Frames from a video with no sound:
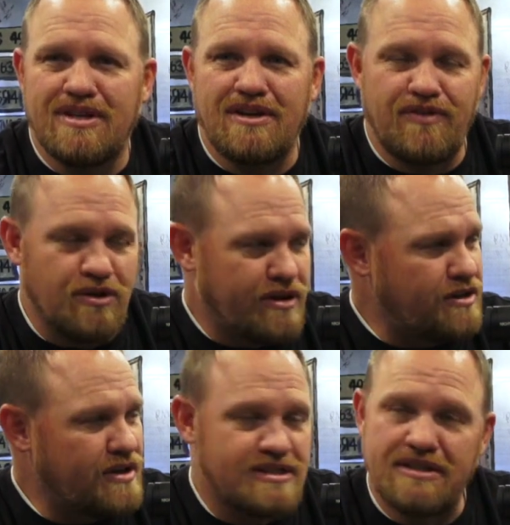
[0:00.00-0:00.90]
if you're
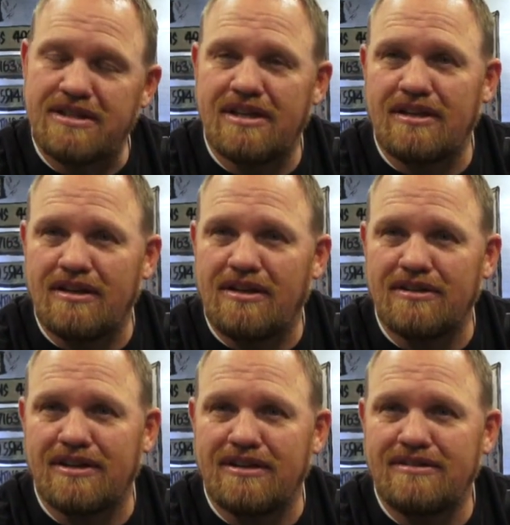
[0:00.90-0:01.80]
interested in a
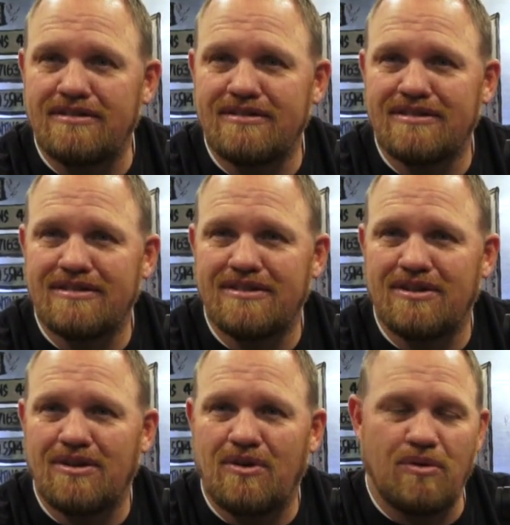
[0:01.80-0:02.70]
long gun
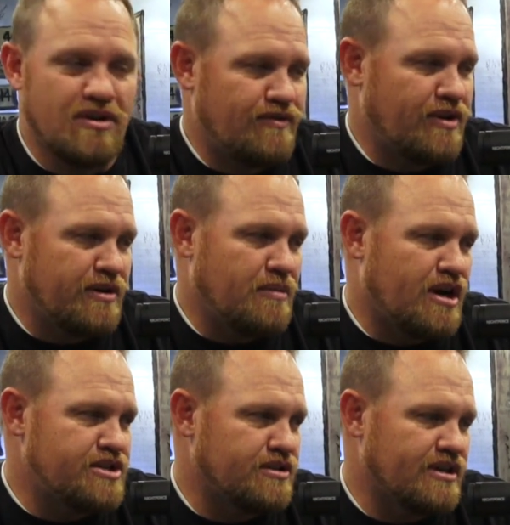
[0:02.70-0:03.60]
or a very
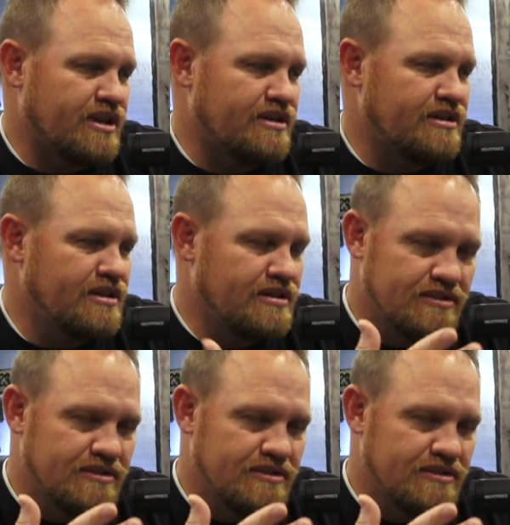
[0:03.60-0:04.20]
modular gun,